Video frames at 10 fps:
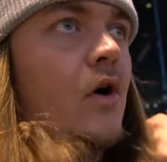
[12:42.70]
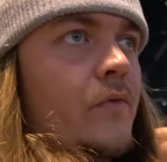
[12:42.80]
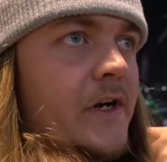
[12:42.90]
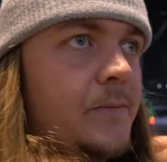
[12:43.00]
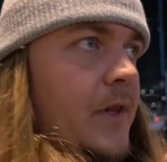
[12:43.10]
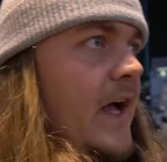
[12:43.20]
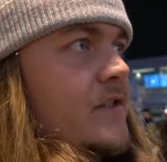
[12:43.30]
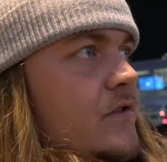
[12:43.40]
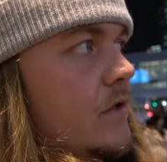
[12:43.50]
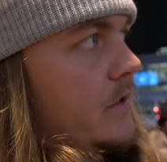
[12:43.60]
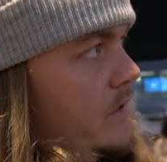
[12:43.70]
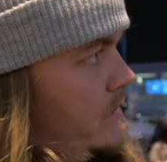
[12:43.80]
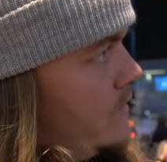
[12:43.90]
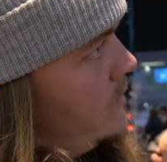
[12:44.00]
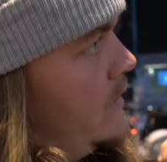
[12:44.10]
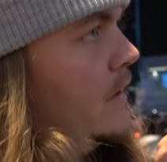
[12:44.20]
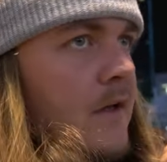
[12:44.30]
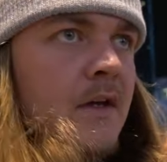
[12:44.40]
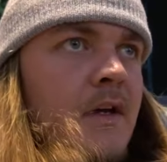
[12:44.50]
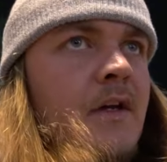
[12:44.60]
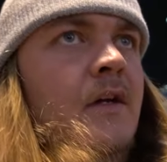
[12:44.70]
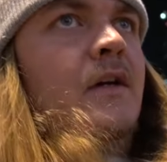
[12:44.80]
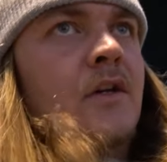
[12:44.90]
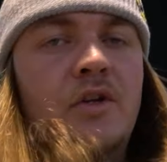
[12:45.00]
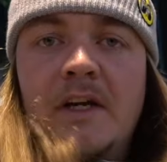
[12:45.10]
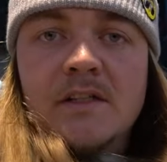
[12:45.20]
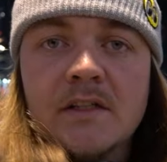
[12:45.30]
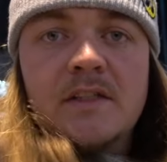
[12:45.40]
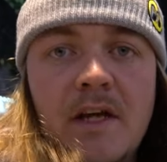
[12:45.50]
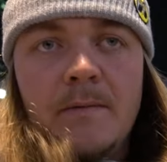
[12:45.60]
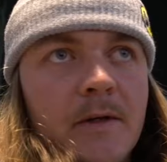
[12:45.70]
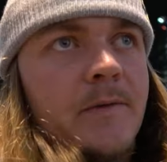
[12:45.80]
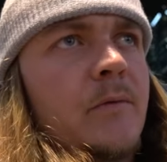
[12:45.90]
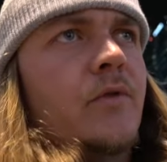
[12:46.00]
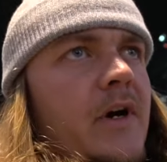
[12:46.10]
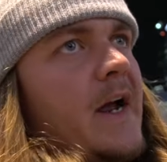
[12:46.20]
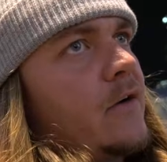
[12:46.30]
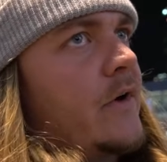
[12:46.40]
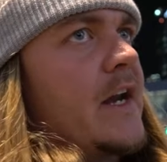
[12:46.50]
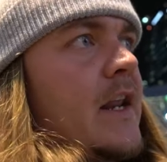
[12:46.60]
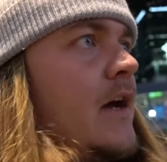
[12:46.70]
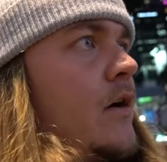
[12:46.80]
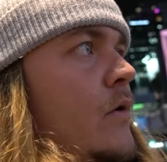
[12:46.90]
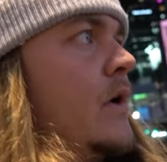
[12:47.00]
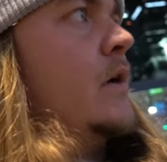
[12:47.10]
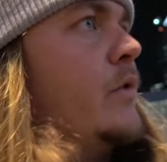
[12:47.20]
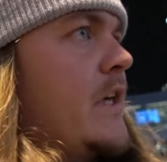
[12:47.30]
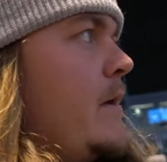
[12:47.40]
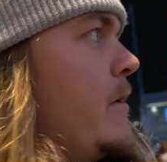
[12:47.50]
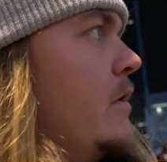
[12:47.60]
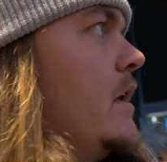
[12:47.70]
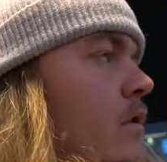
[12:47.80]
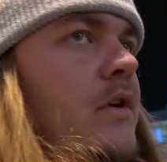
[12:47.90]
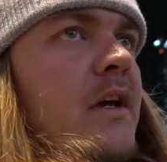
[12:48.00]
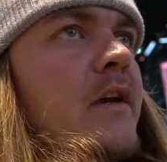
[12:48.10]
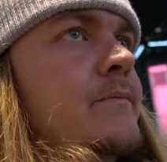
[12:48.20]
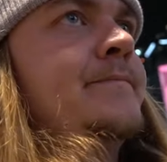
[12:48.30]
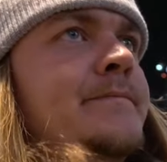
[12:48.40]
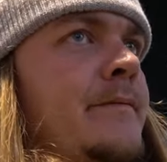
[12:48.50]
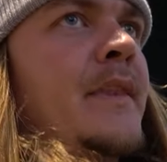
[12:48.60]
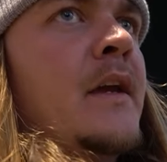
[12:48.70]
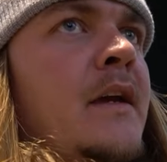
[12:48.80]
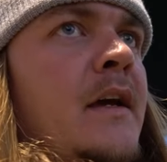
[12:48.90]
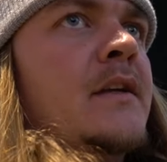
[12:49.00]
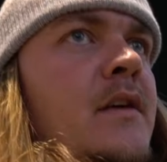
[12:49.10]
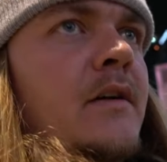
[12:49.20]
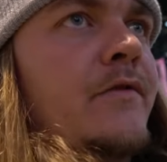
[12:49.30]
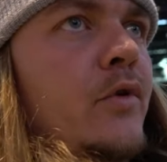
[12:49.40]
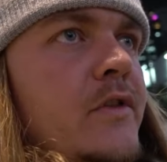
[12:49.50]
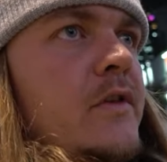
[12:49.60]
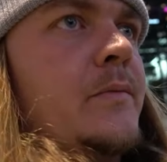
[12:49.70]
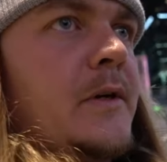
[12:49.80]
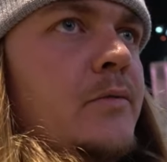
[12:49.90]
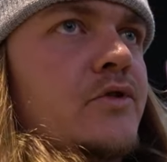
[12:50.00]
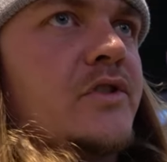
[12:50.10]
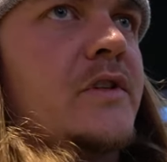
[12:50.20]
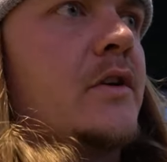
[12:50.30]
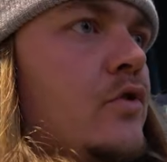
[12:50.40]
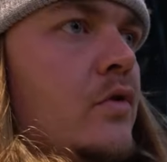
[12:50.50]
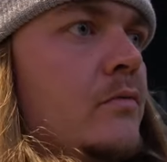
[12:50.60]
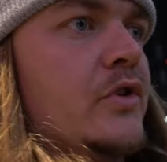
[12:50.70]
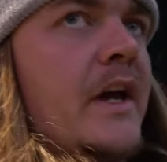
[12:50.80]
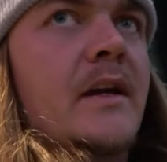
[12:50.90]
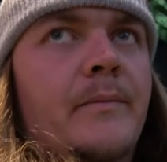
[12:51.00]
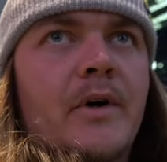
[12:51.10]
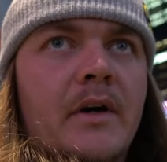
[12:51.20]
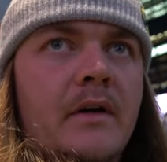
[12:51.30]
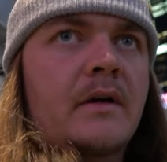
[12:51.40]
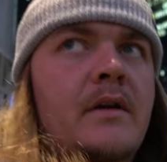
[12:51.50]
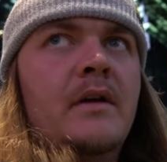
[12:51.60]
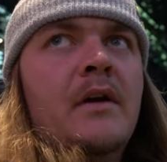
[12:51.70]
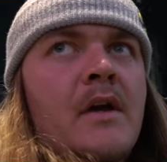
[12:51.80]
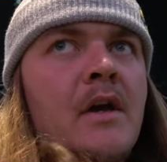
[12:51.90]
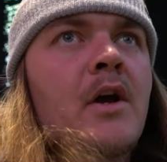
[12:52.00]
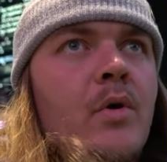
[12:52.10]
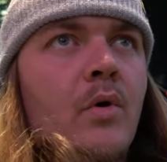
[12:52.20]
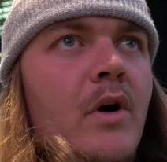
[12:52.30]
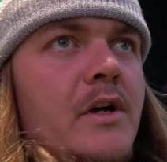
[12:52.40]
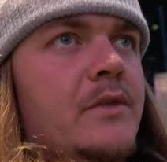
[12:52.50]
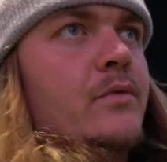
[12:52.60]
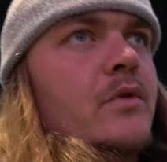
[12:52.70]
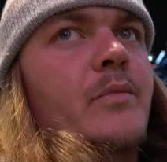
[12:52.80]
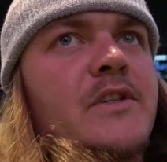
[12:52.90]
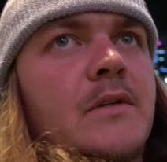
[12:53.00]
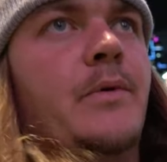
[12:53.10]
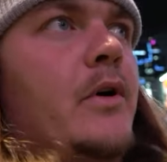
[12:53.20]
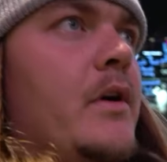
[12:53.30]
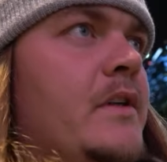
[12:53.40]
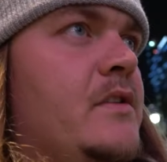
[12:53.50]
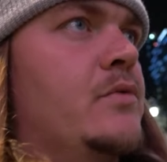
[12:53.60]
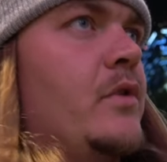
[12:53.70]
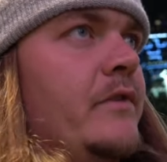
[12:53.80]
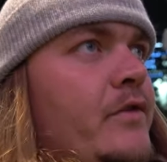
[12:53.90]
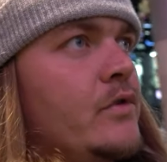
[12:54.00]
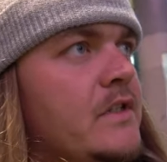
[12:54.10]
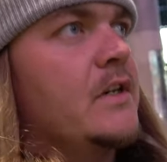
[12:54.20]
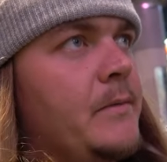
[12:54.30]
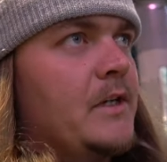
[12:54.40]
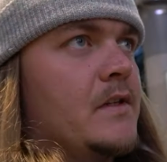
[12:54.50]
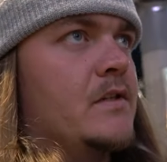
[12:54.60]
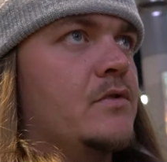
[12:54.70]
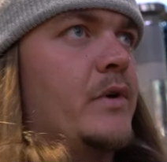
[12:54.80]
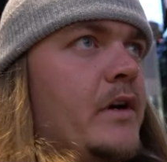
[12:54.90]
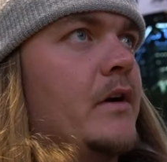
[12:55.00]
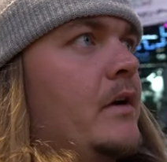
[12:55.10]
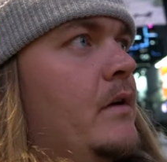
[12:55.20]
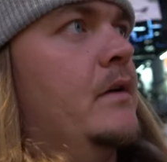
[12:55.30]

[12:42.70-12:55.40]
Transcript: already plastered. You guys can see how many people are out right now. We came here the other day, a fourth of the people just on a normal night, but we're walking through the busy part. This is where the food's gonna be. This is where